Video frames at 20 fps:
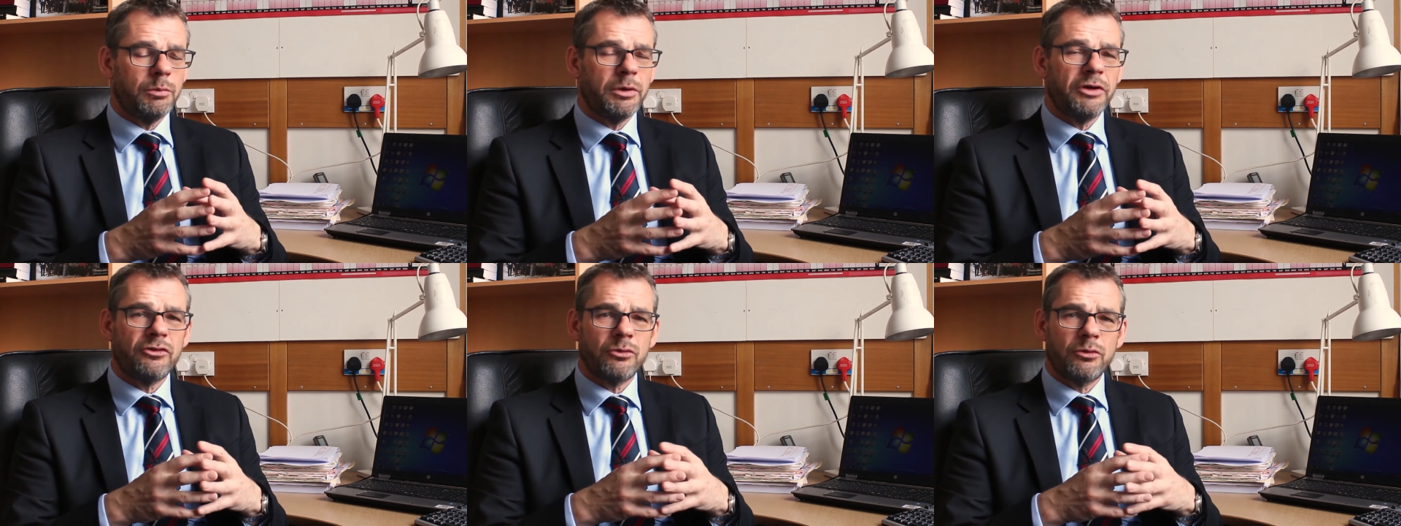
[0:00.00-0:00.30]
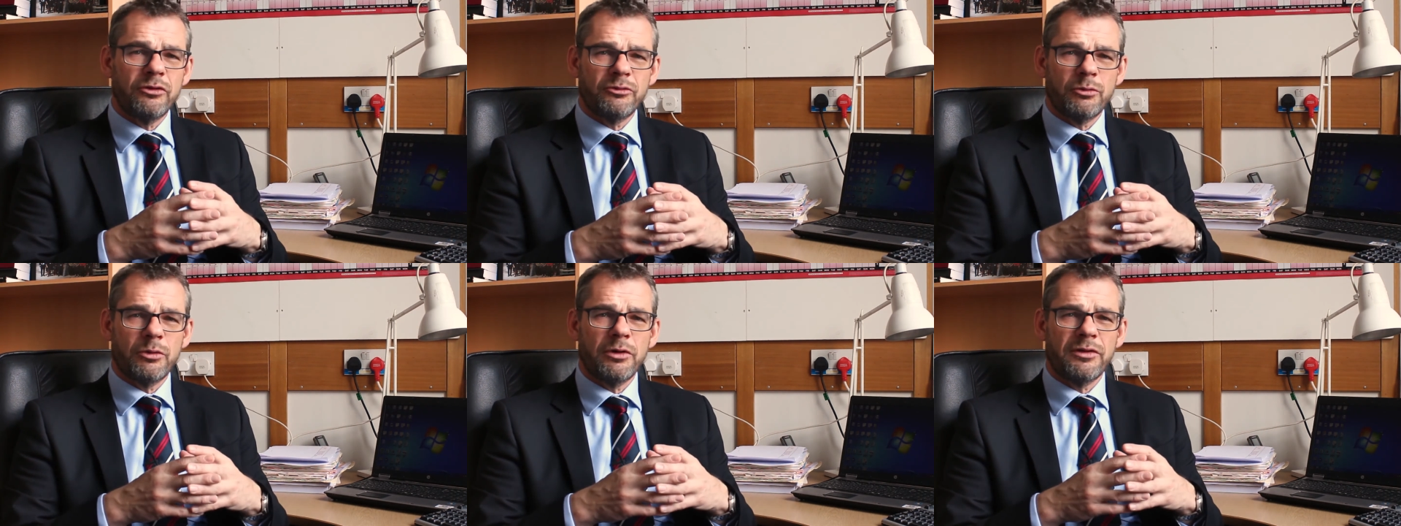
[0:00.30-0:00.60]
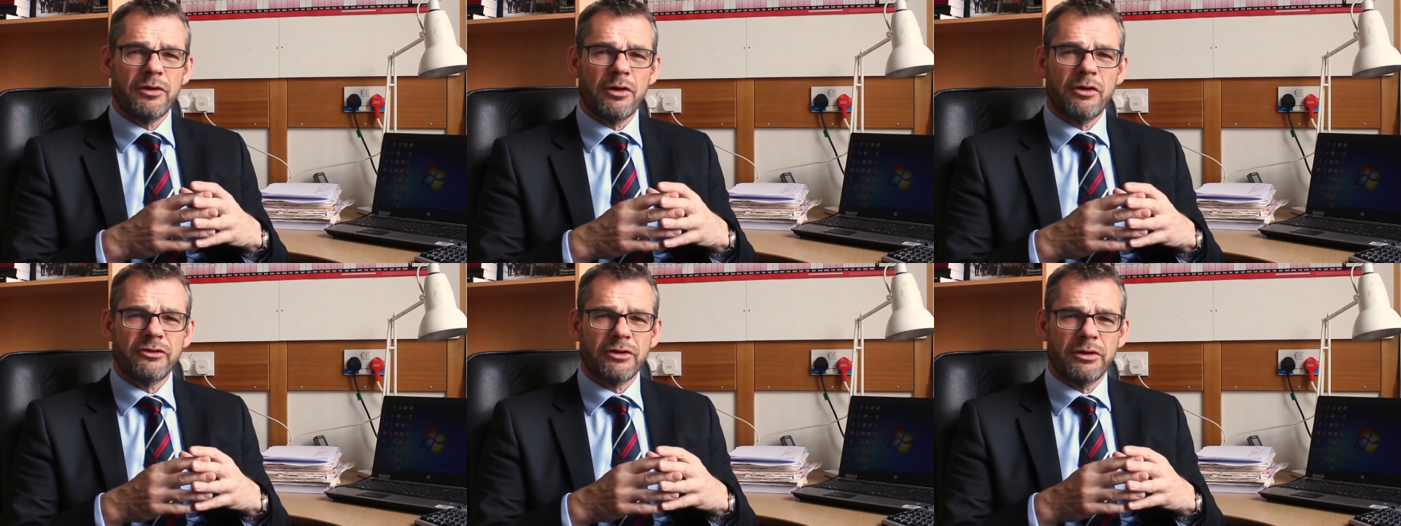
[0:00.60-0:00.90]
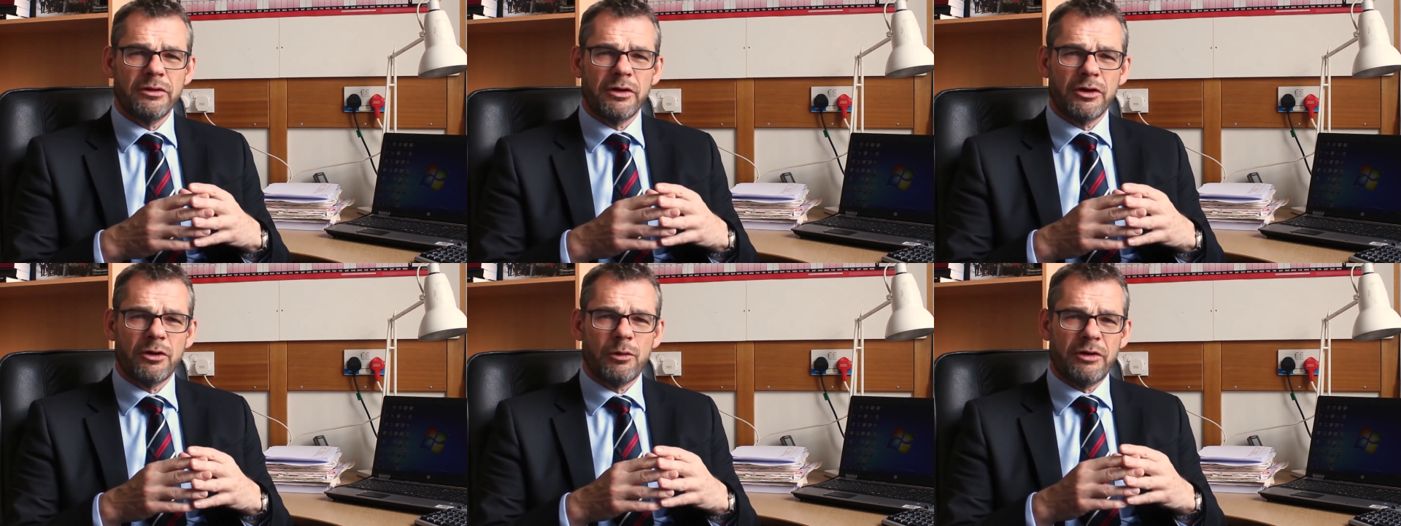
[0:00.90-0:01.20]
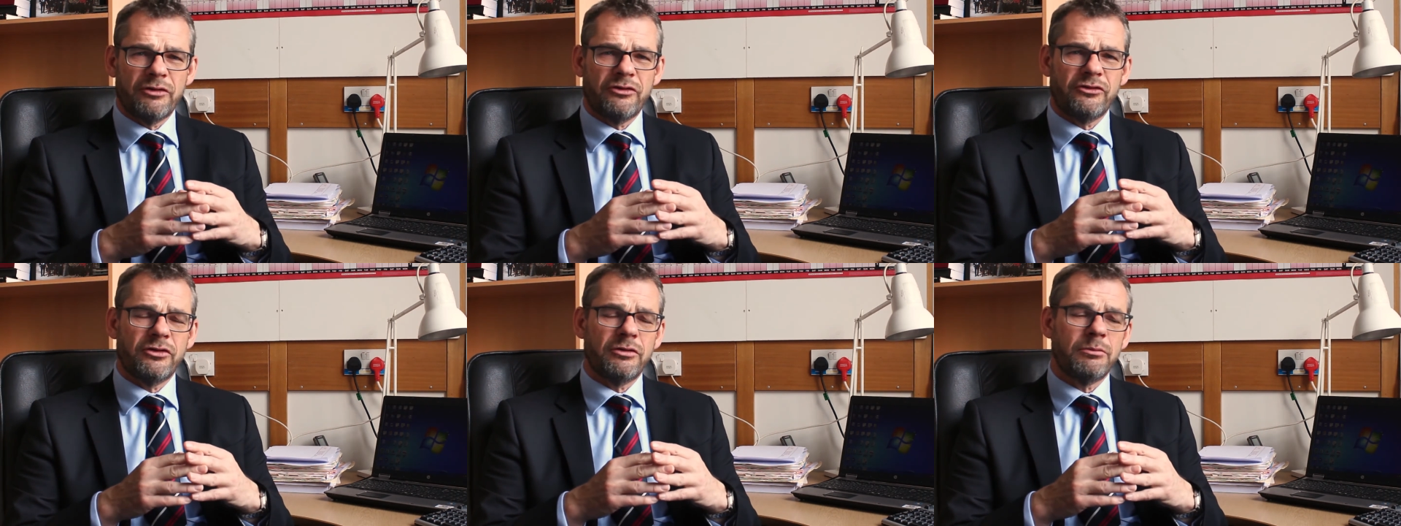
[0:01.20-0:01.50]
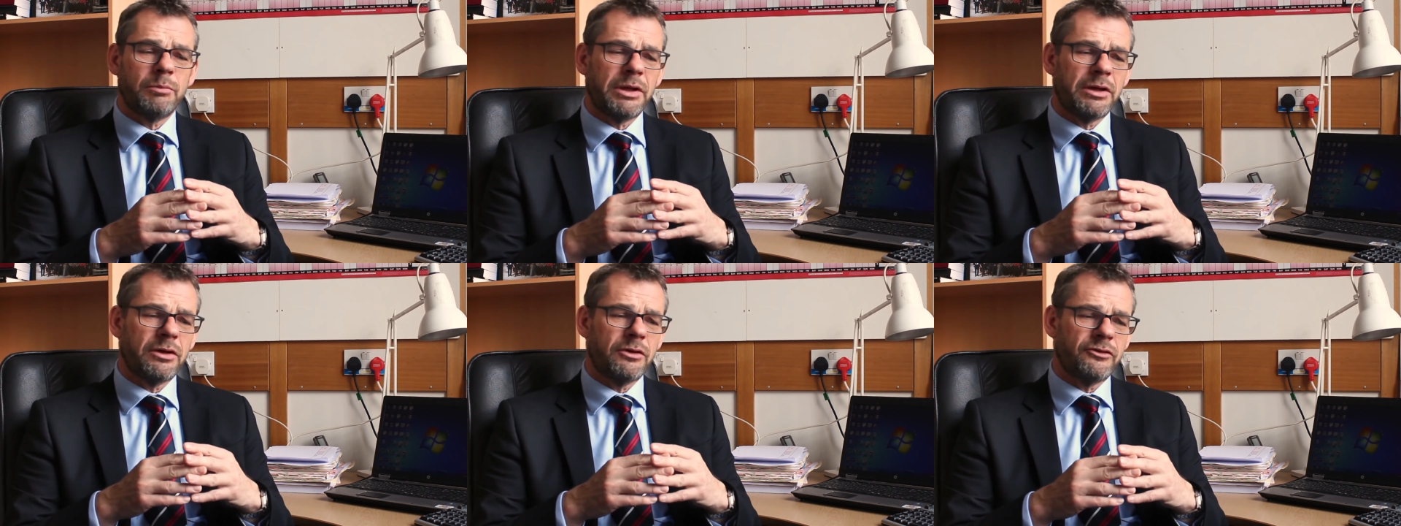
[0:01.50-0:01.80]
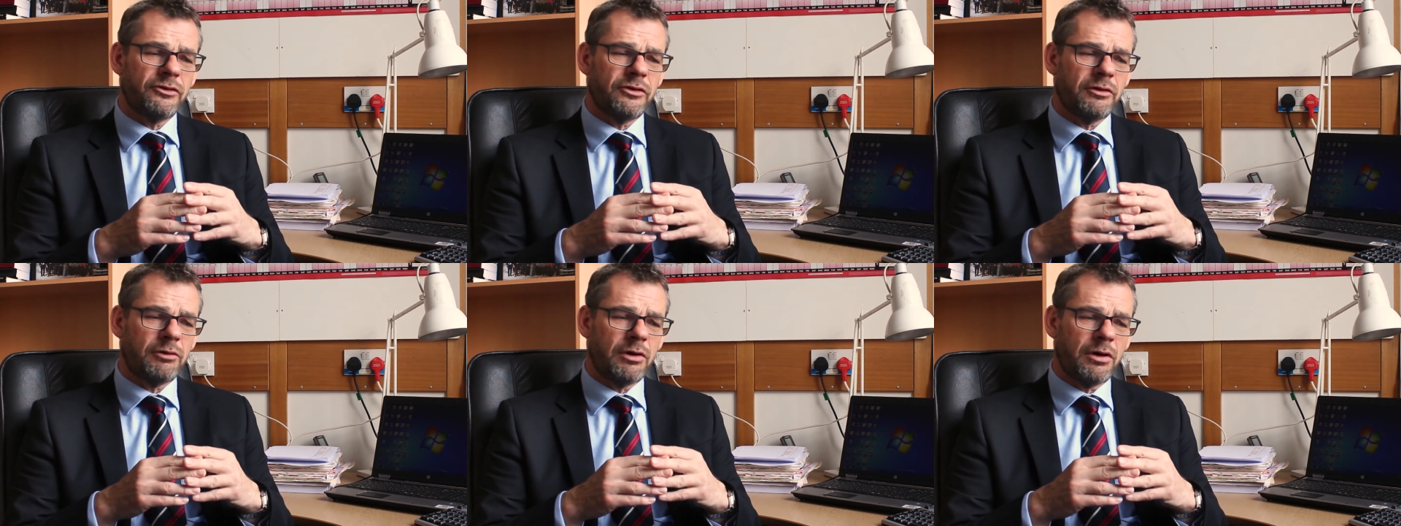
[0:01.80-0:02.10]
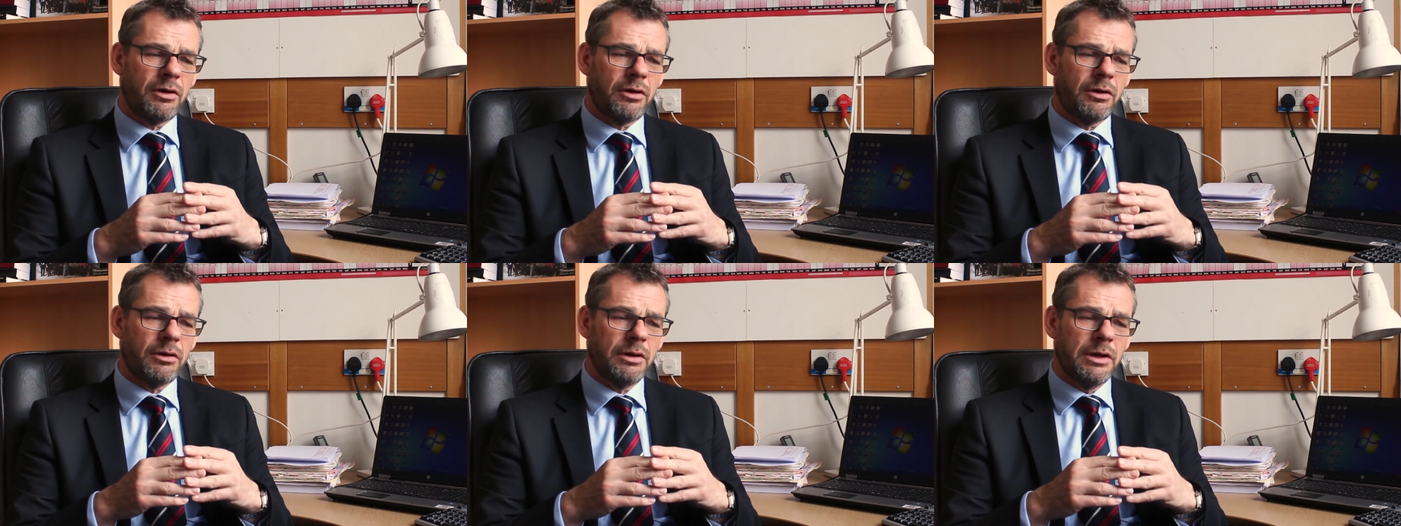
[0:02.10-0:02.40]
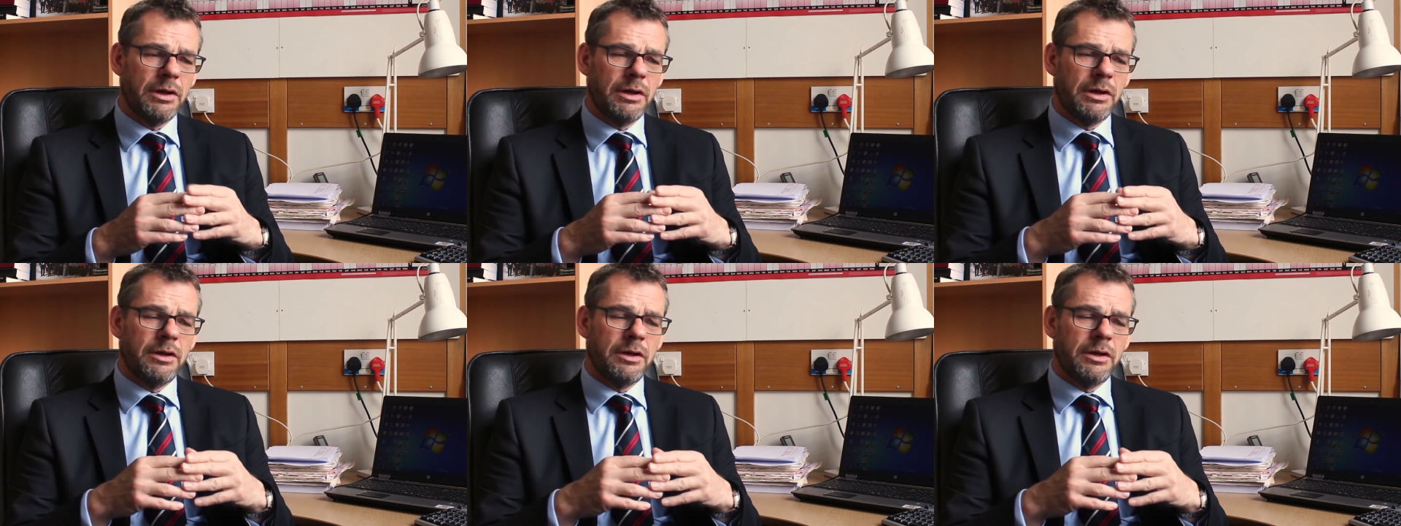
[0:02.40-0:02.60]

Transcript: but it's always worth asking the question, because there are